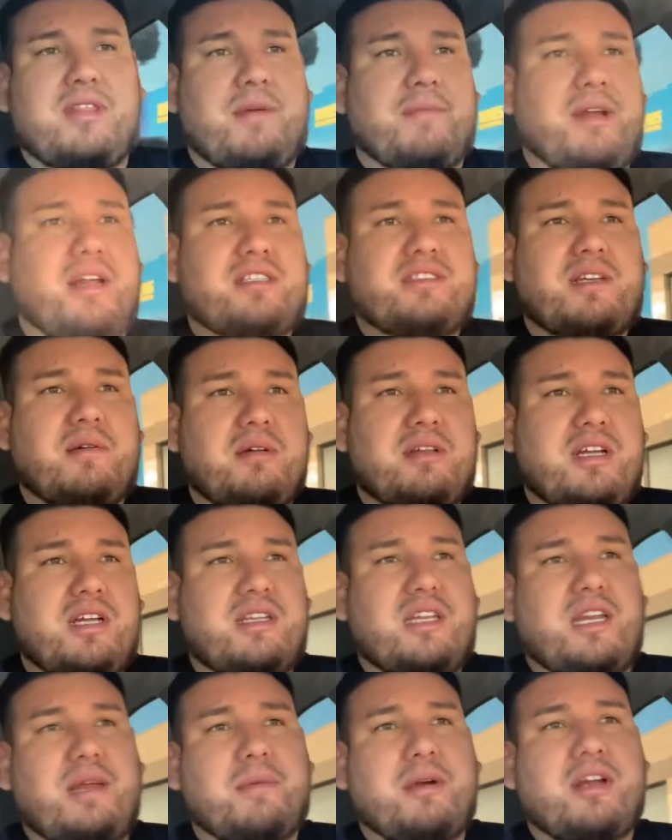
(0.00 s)
I'm not gonna stay with
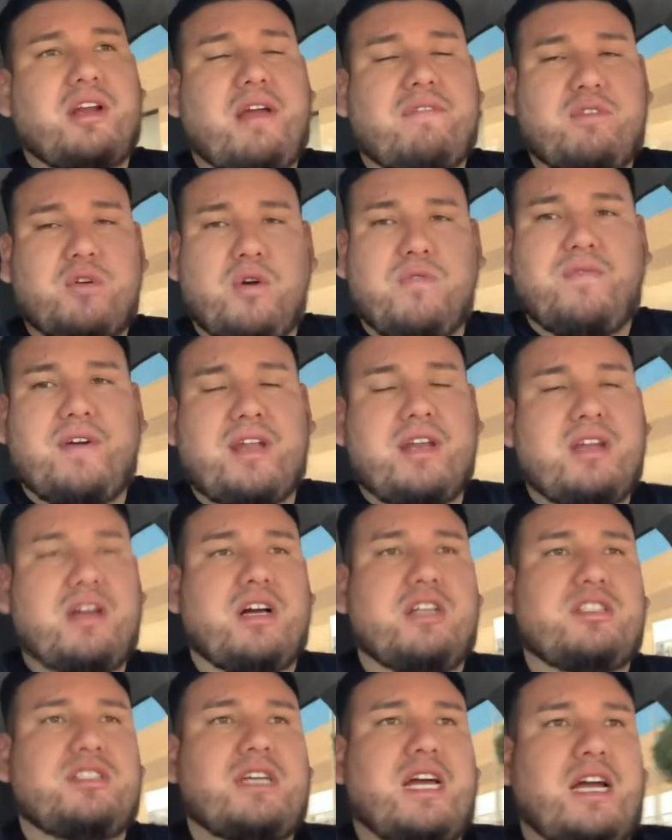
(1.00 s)
nothing. I'm gonna have to go find
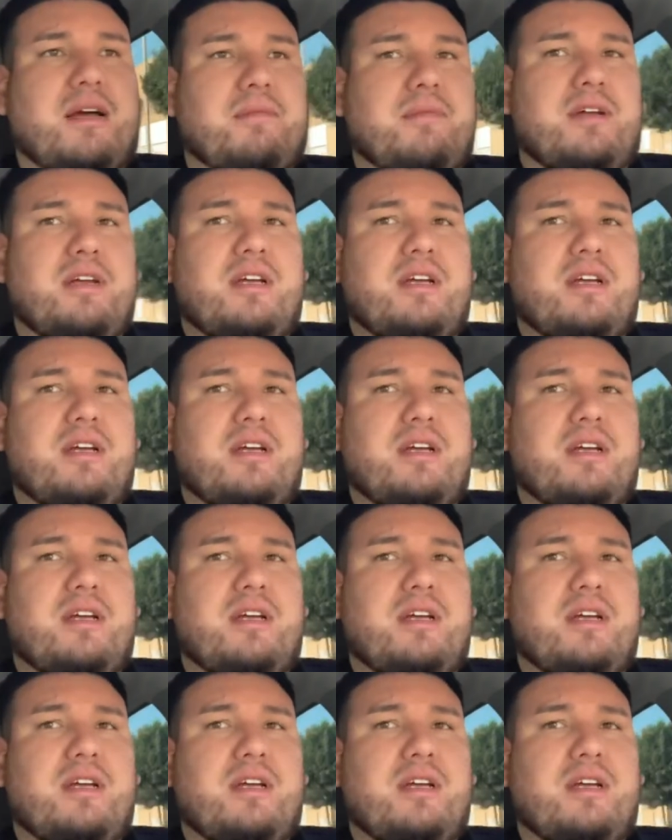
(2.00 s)
another job.